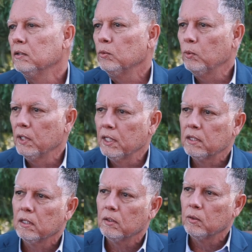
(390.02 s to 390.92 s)
with
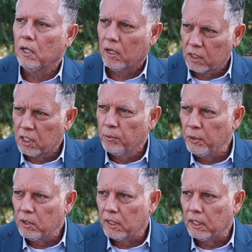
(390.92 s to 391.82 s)
our
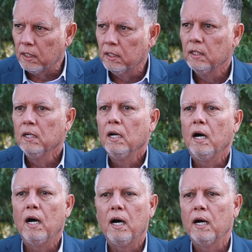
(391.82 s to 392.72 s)
community
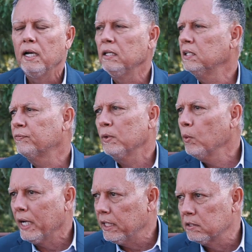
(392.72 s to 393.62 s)
in different
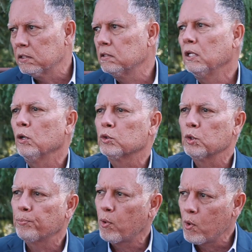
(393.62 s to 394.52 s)
ways. You know,
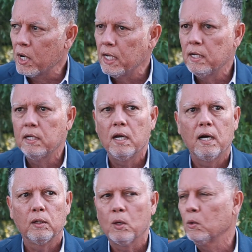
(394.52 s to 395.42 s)
supporting
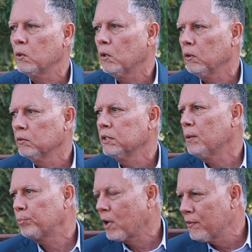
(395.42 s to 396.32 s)
local
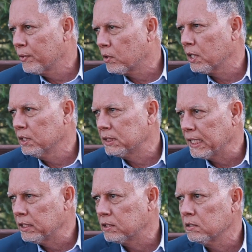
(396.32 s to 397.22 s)
nonprofit
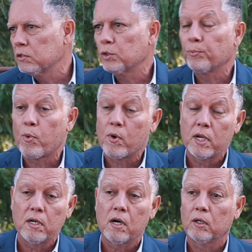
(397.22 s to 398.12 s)
organizations,
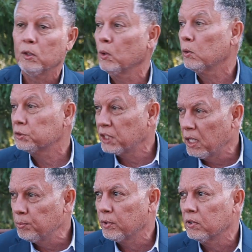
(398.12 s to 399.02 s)
supporting our local
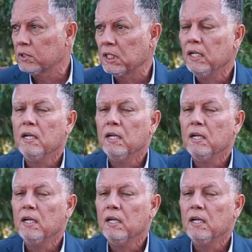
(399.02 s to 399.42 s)
chambers,